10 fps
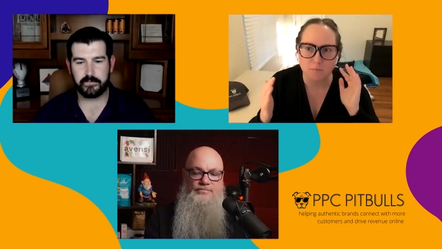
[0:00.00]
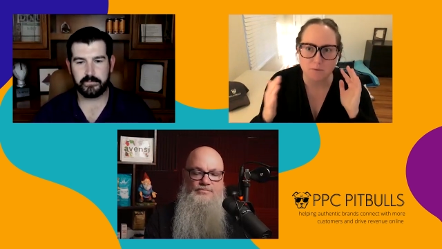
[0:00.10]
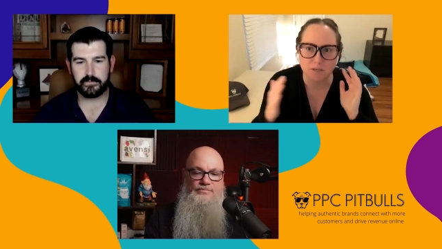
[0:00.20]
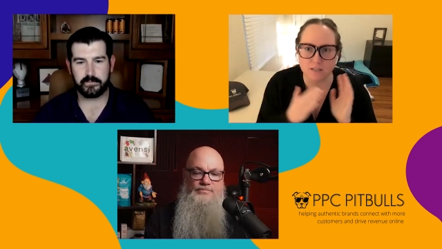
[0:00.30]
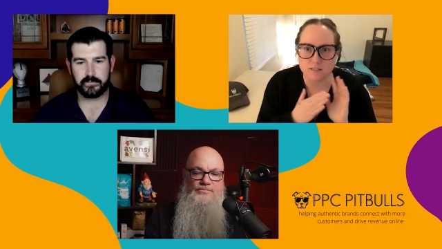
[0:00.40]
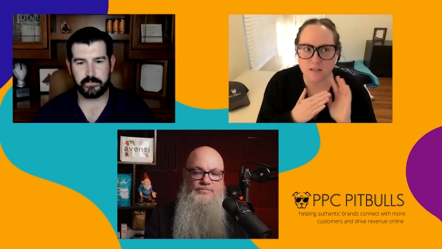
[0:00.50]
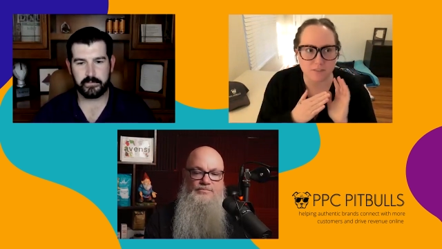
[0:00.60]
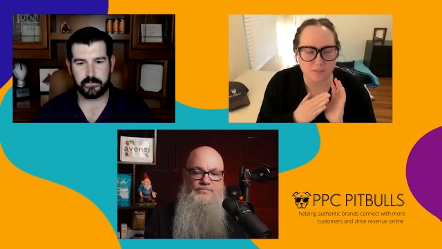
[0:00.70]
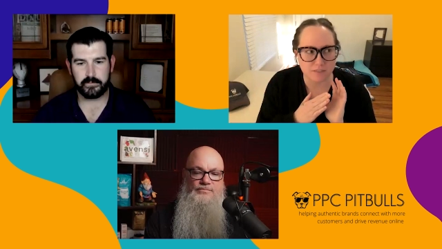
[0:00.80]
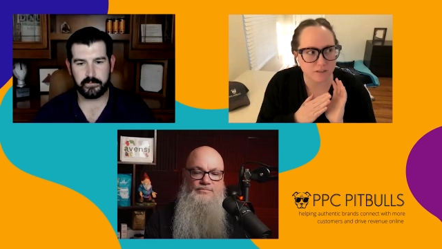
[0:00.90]
Speaker 1: because
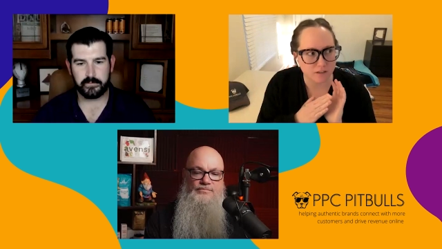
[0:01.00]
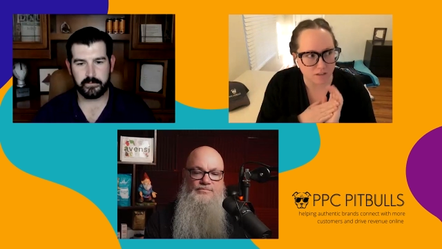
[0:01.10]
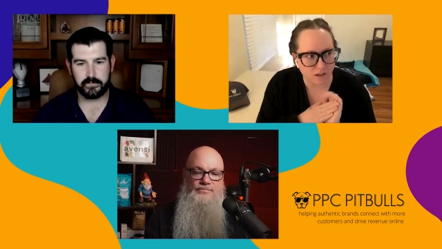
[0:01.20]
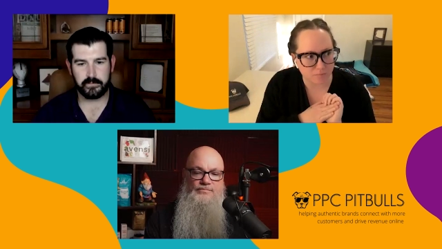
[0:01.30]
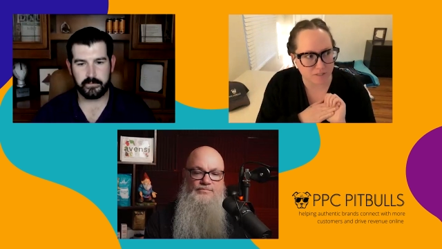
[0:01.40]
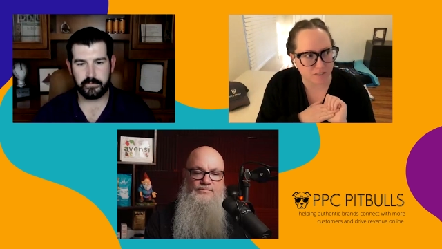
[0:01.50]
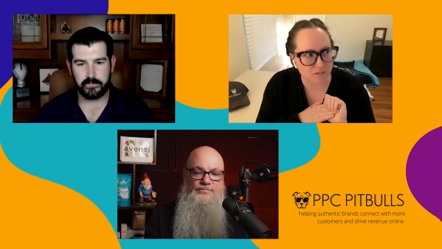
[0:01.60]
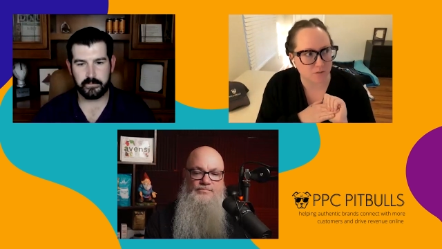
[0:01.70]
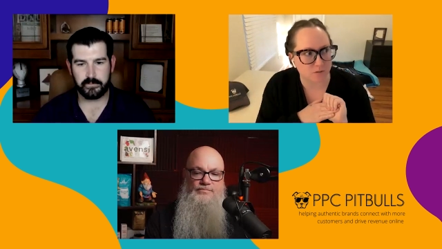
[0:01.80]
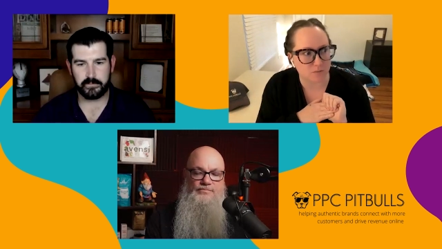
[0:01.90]
I think a lot of
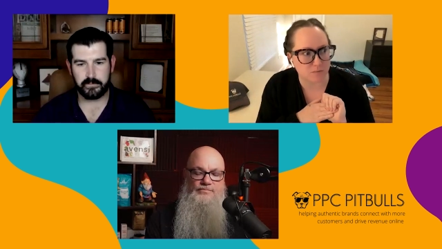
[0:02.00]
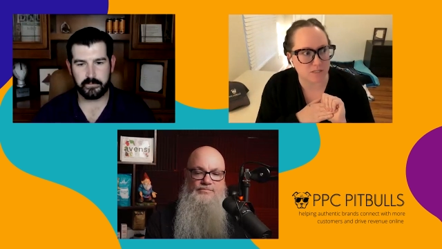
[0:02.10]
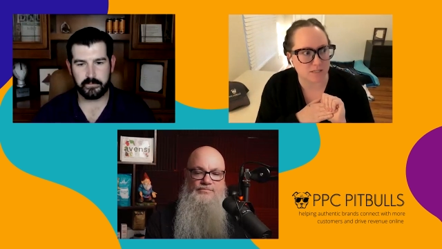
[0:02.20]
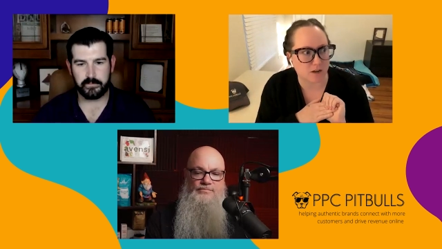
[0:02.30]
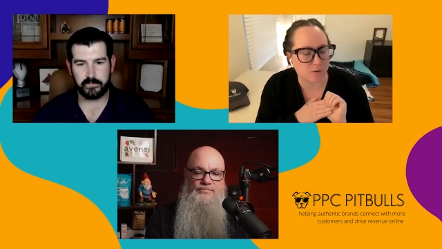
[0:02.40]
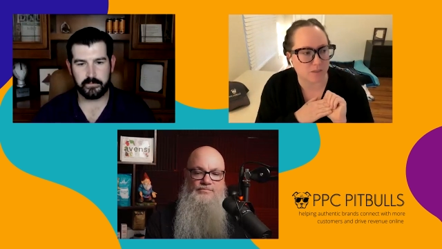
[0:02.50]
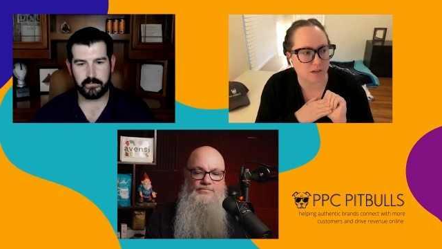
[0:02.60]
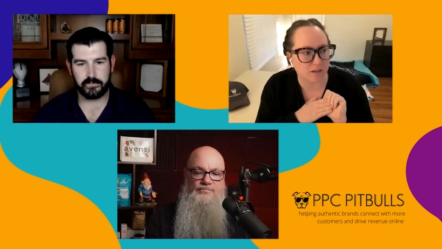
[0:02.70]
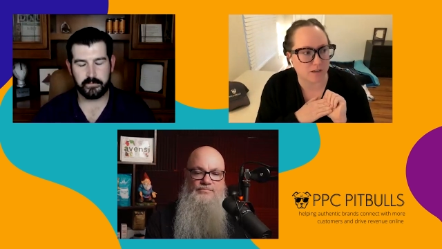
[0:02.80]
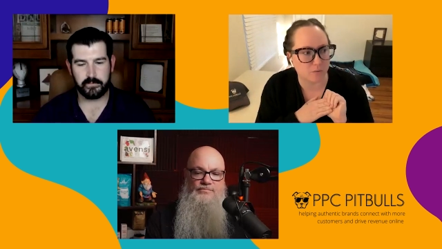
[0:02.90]
business owners miss out
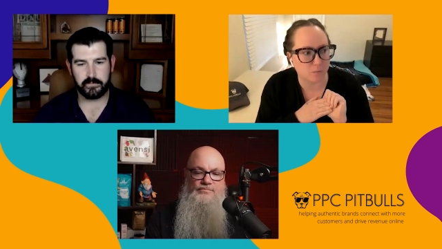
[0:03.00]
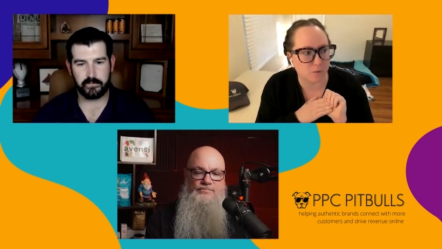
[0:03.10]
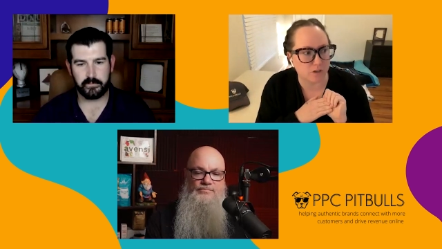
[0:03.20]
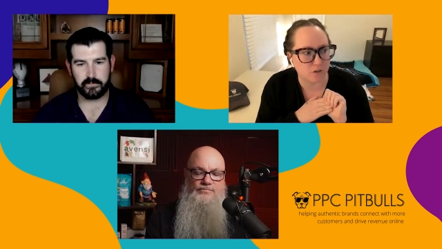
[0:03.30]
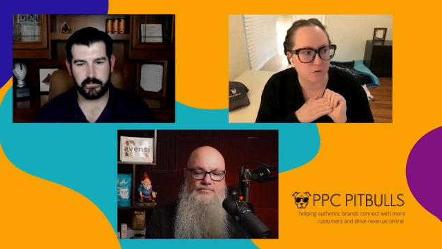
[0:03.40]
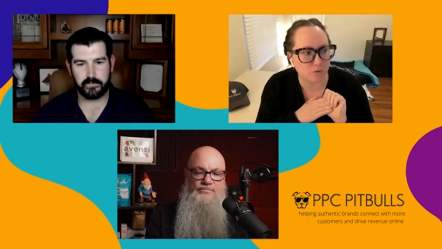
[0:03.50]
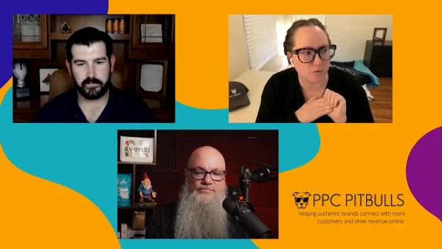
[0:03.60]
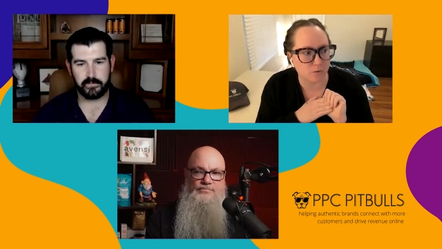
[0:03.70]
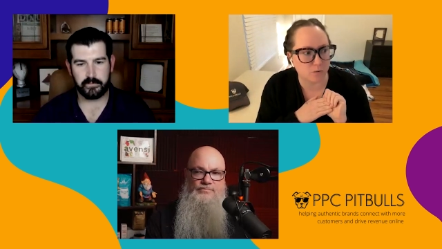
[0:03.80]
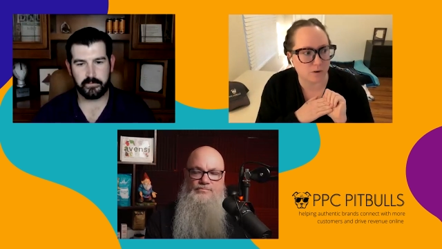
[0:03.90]
that when
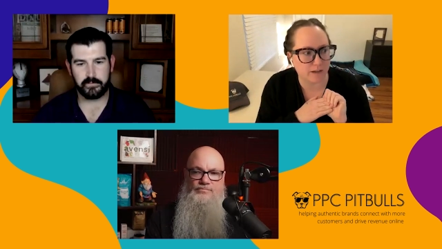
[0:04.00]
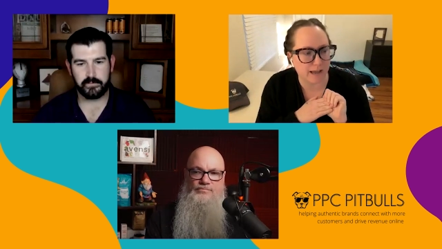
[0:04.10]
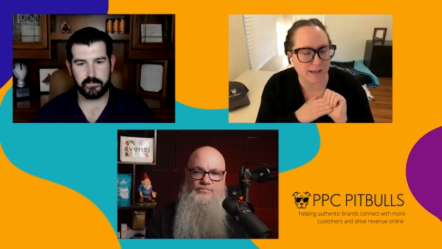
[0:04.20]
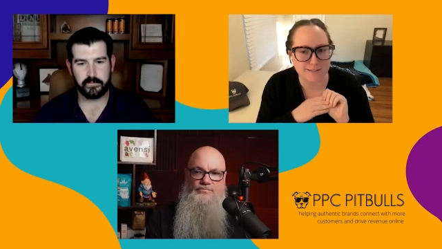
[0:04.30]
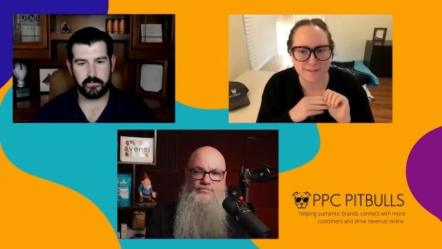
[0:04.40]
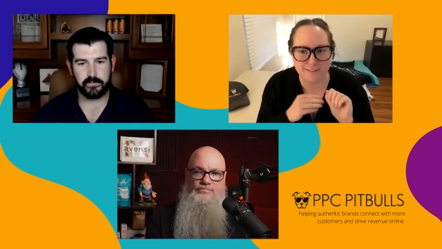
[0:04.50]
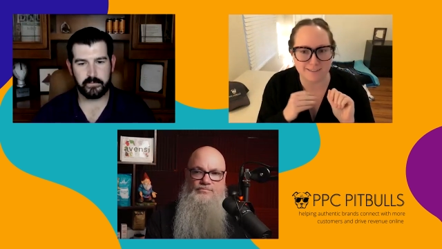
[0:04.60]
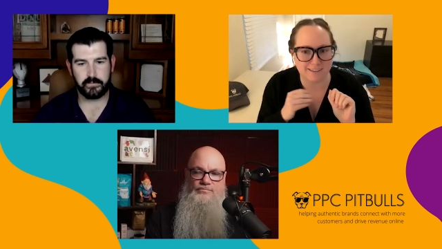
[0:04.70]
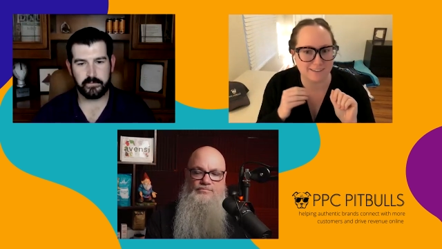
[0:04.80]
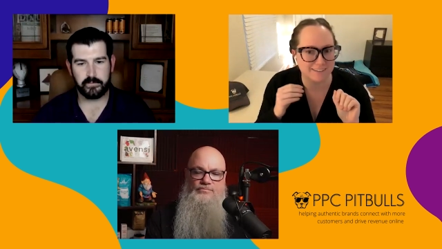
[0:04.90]
you
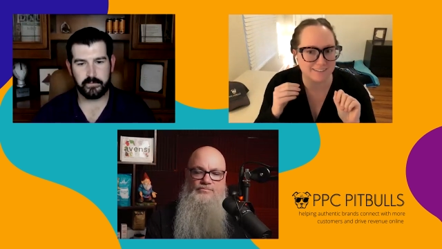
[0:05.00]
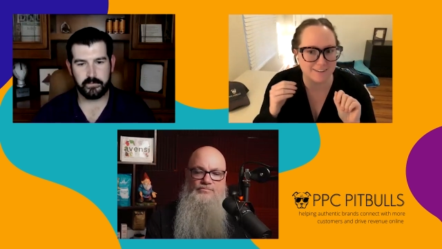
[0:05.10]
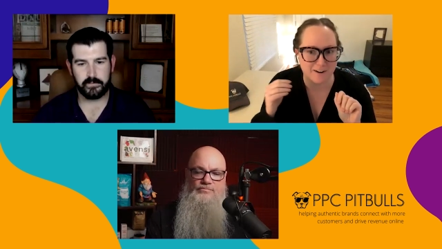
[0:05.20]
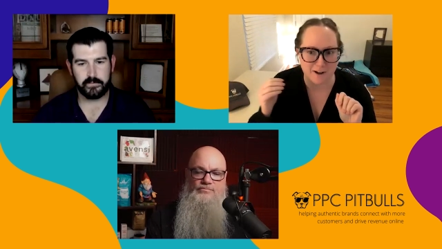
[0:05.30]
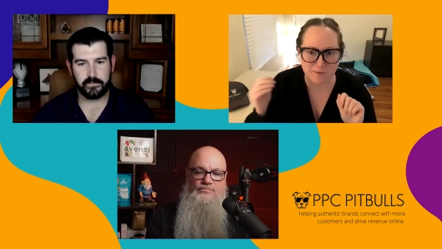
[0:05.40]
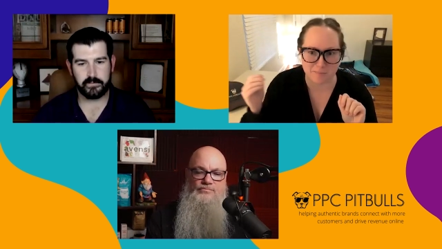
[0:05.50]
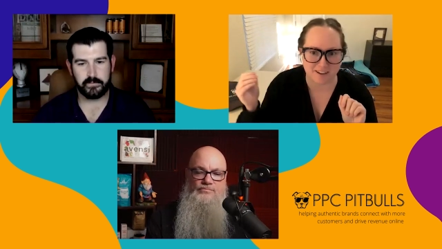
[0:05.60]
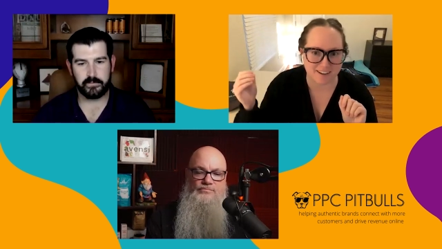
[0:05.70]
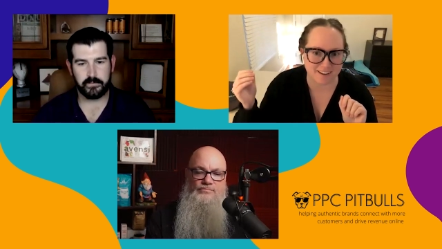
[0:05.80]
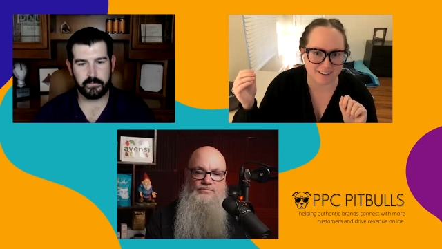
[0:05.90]
accidentally get caught
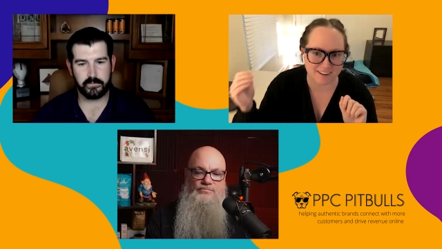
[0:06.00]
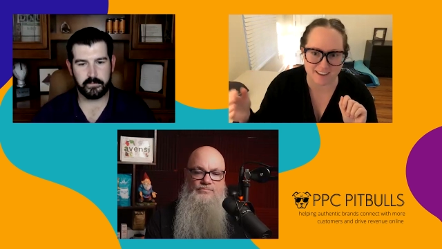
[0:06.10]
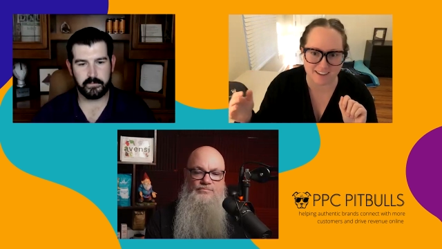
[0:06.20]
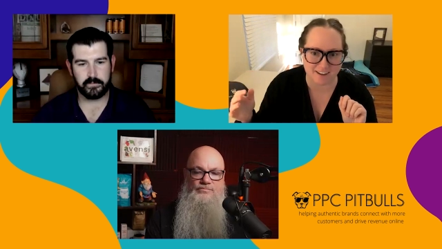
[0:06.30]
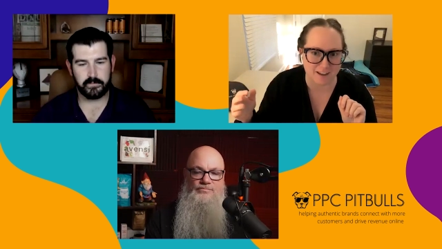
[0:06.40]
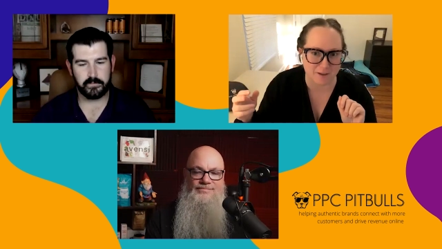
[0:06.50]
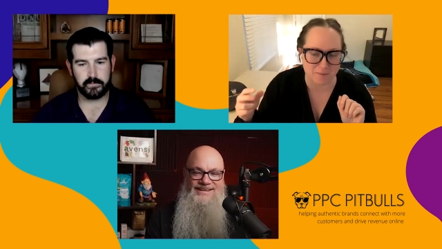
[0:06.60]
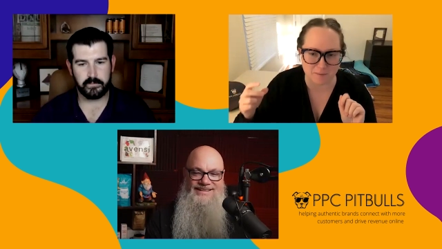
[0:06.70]
by an AI,